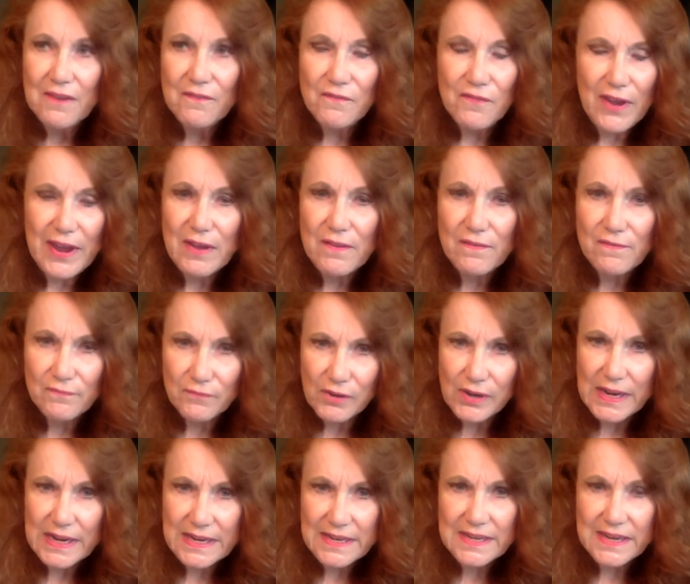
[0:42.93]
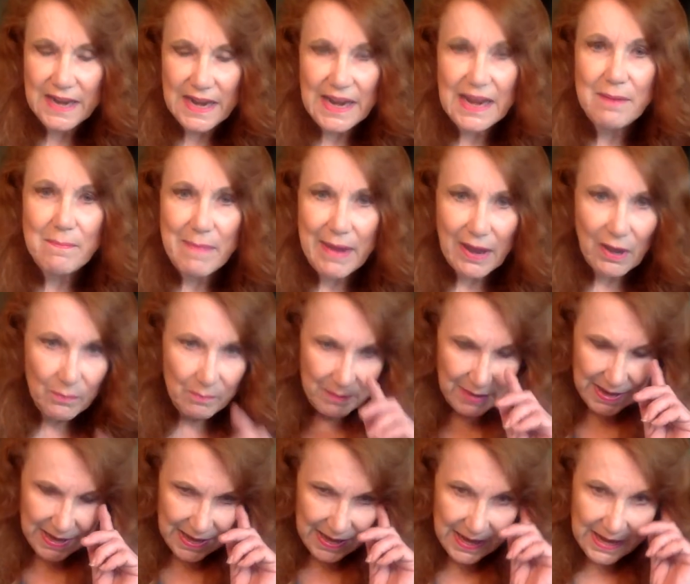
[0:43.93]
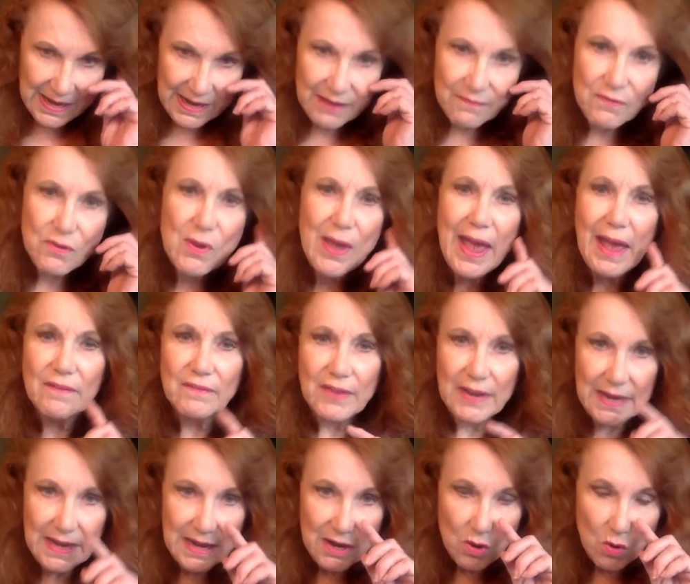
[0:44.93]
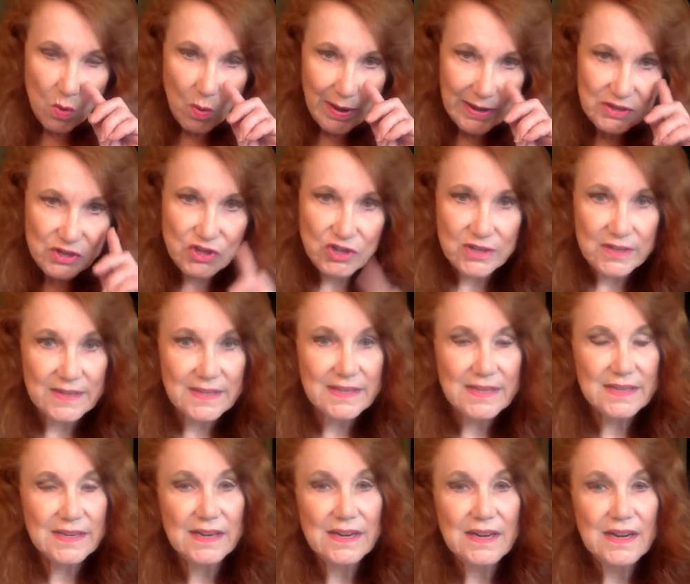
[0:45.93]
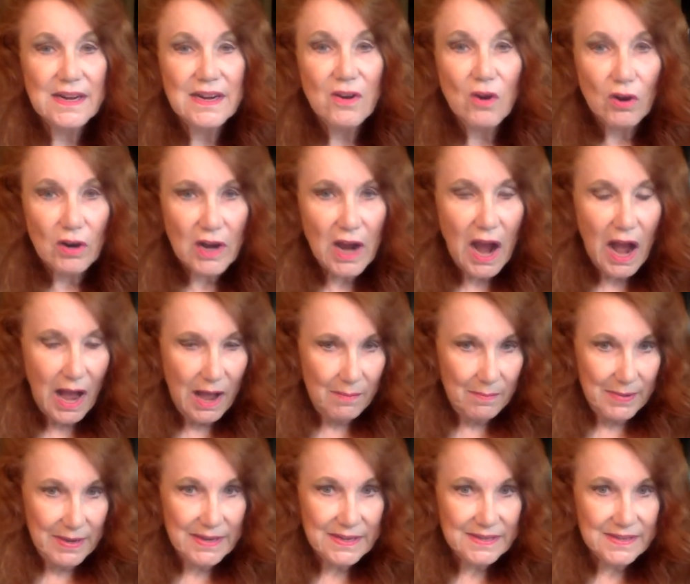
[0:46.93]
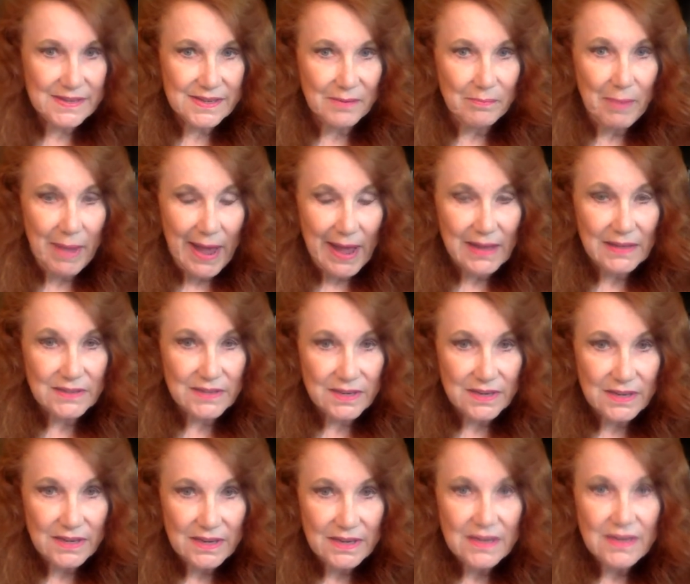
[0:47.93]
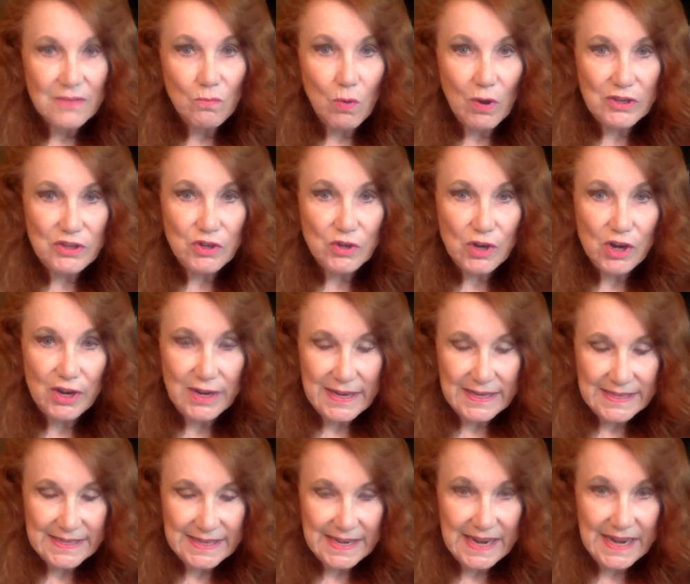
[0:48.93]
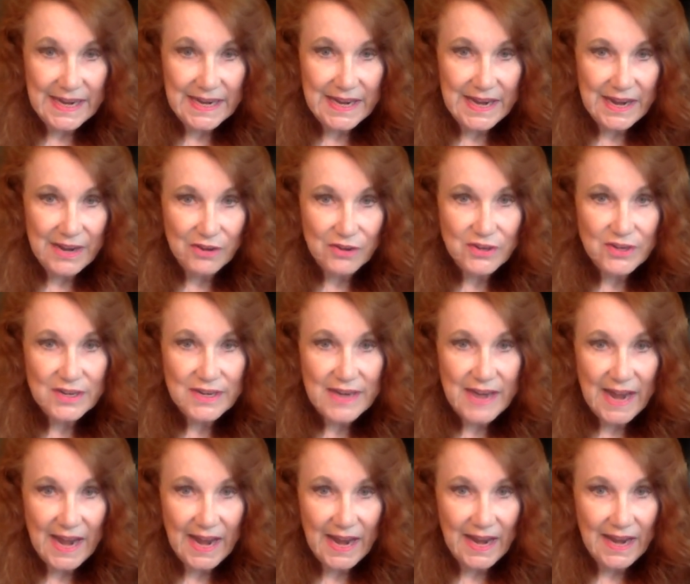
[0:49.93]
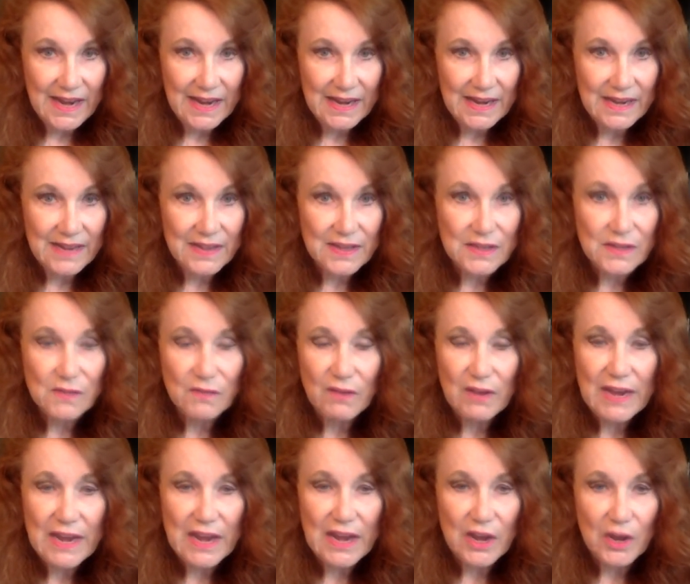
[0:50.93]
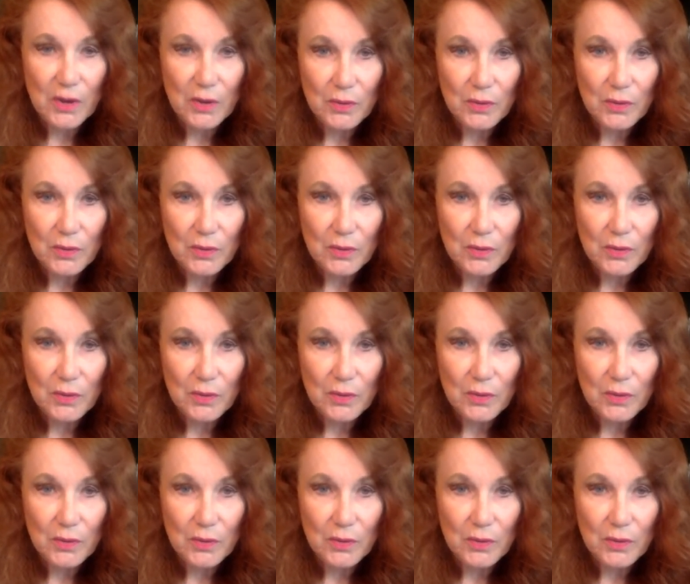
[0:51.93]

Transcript: Feel free to email me if you have any questions or comments about what you're going to see and hear today in this video.